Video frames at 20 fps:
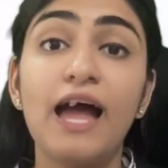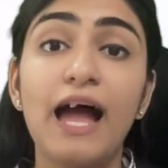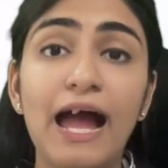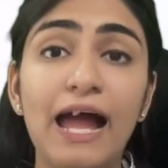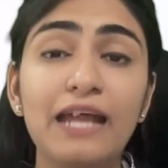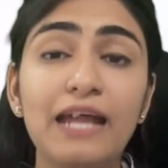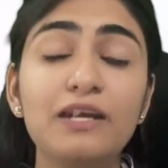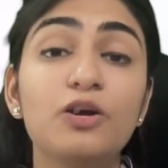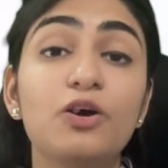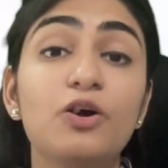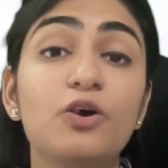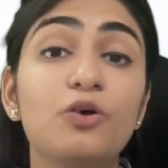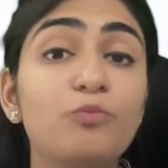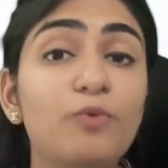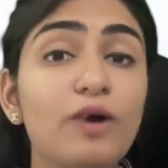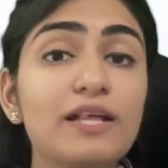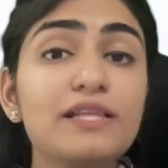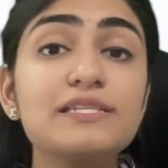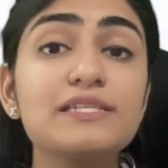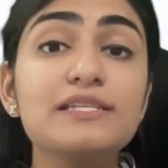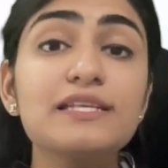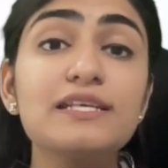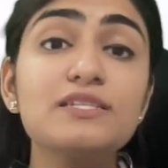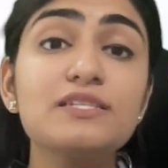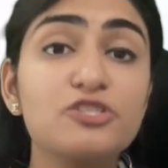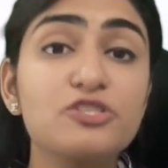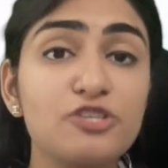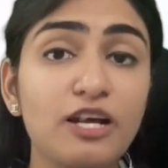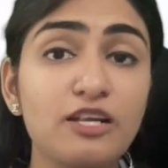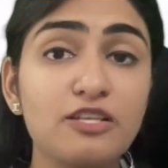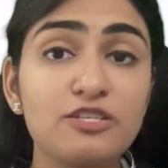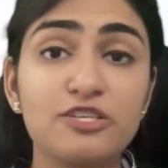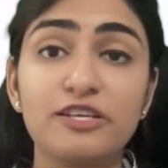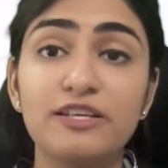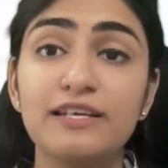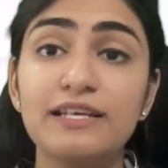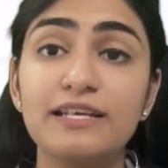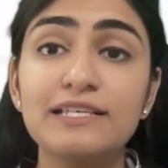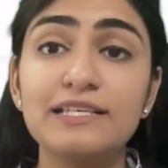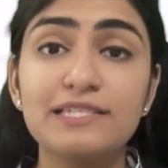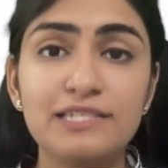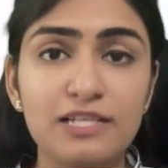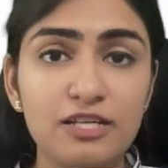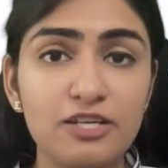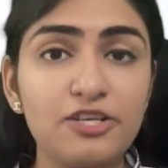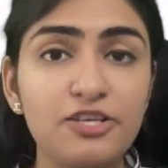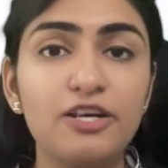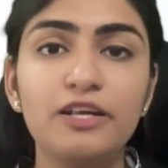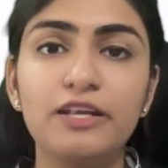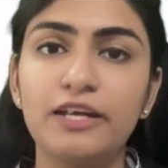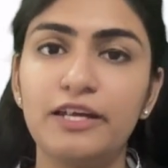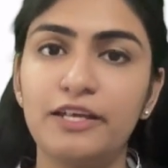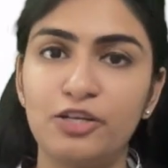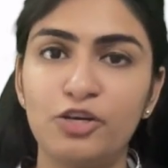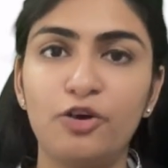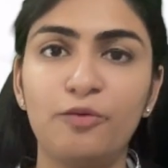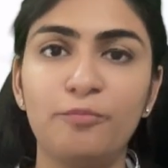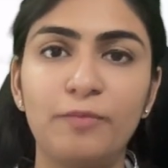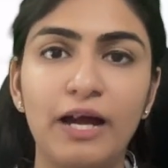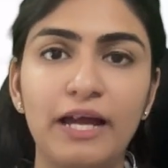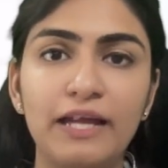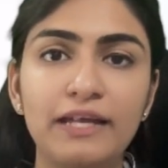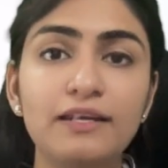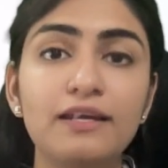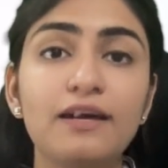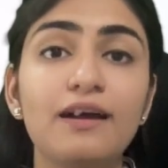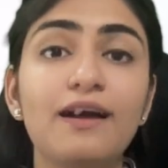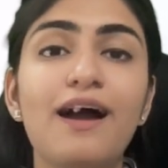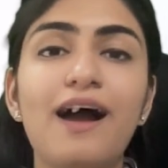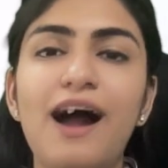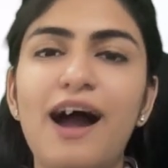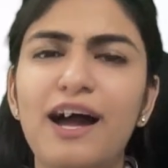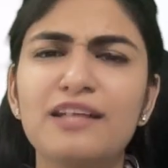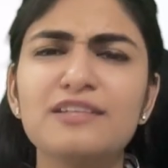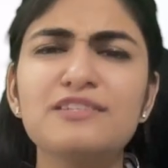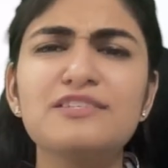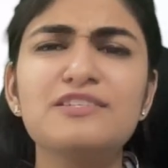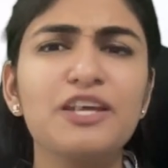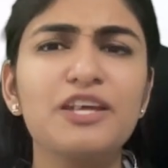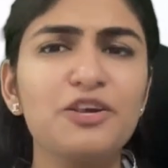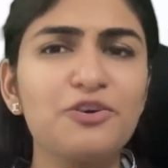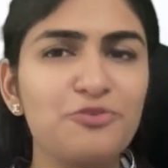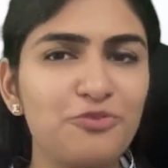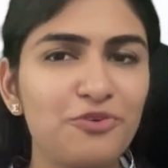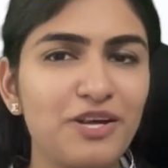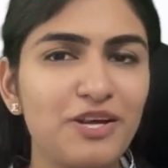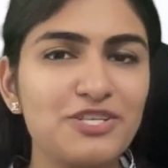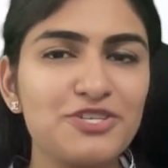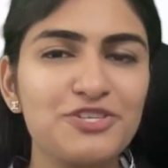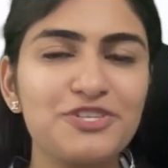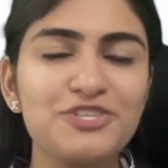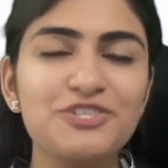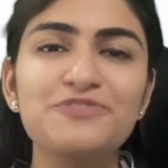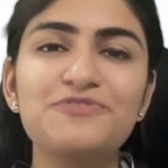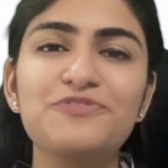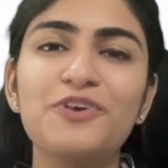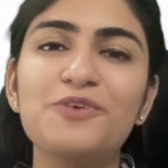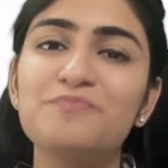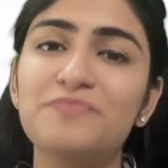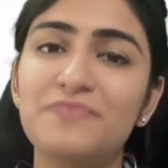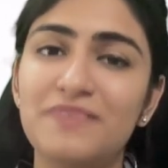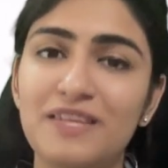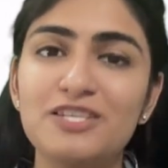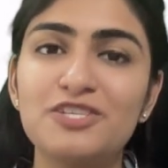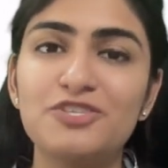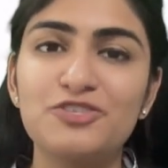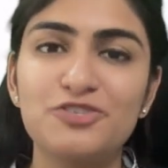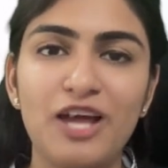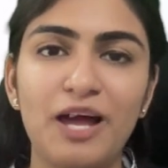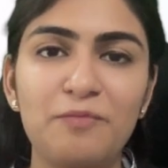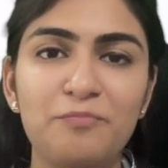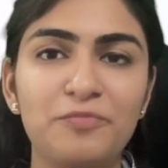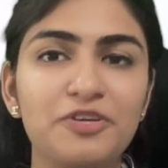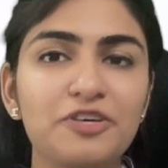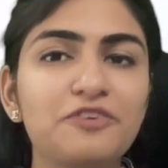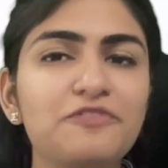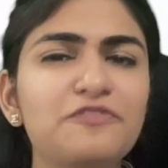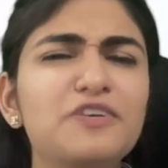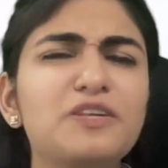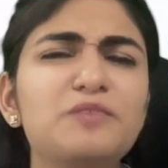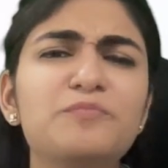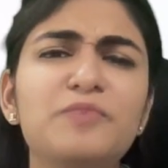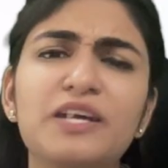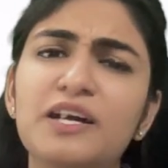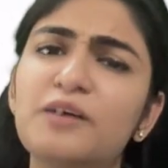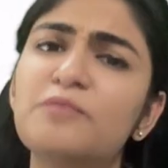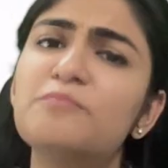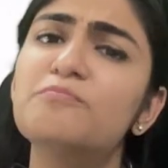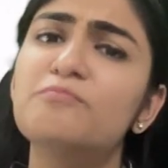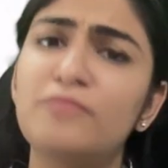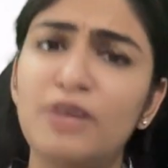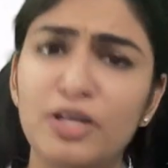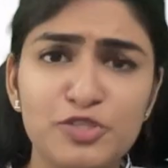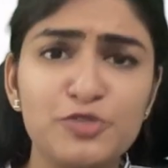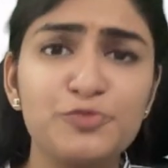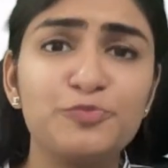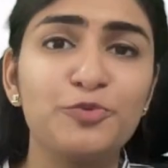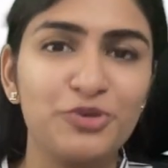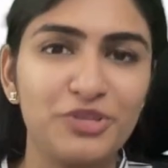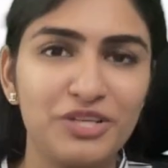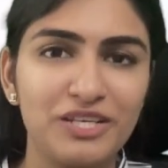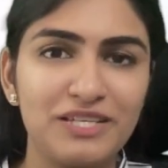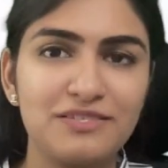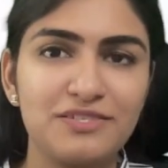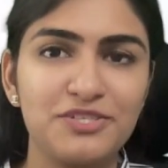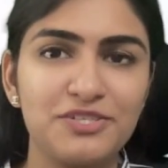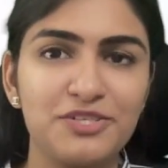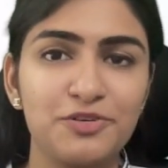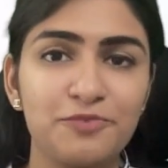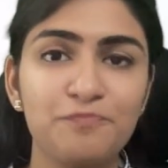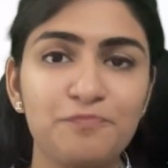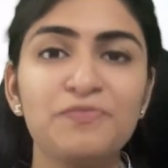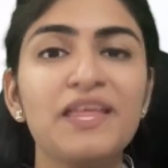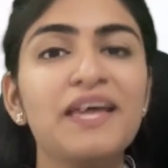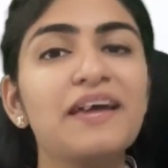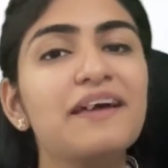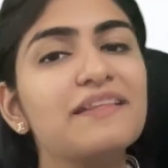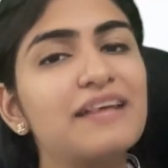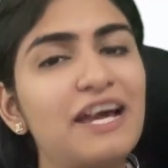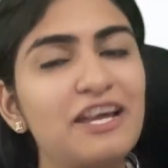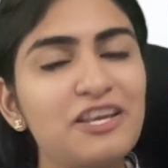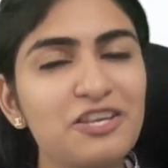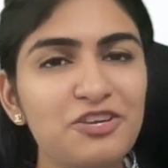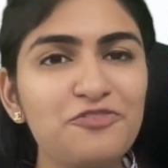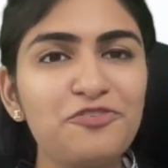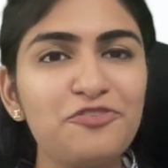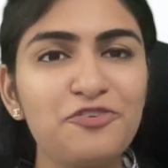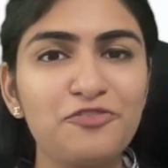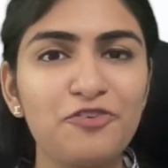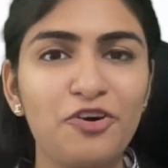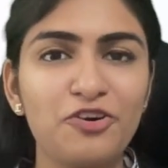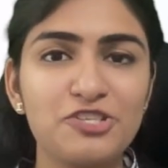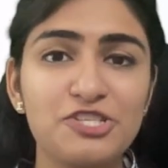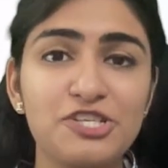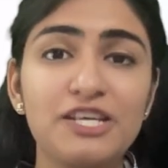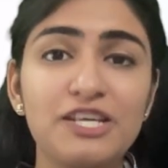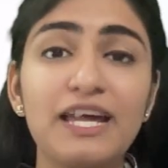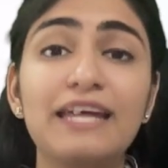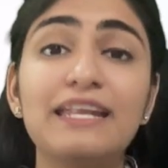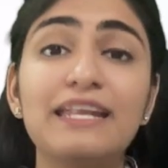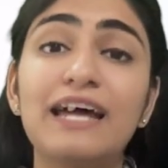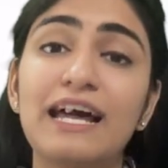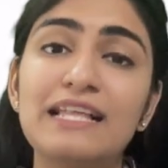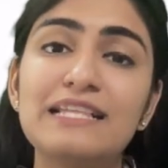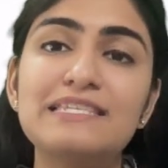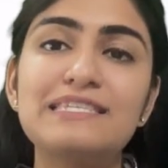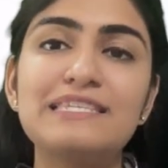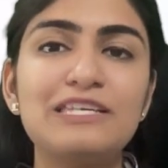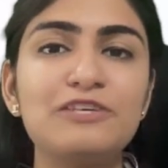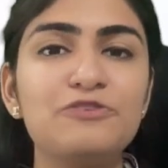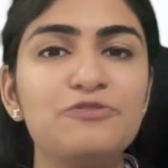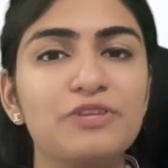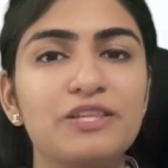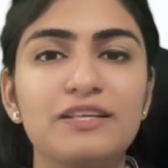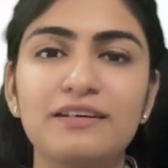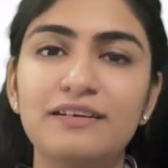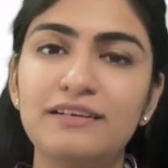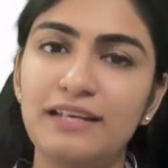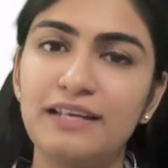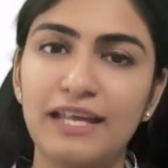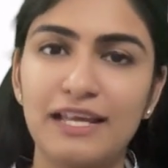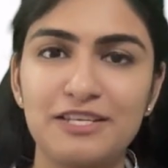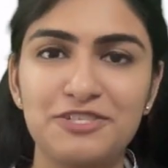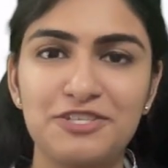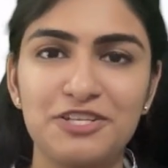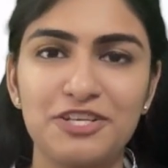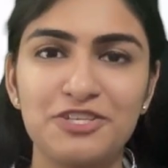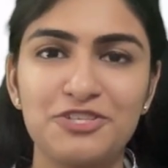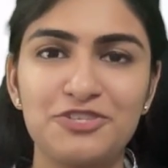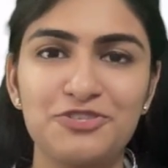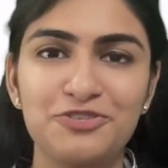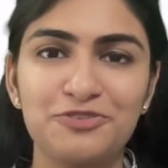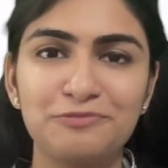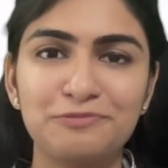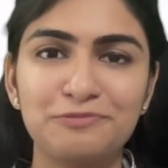And once this structure is clear in your mind, answering questions from this chapter will become much more easier. Thank you for watching, and I'll see you in the next lecture.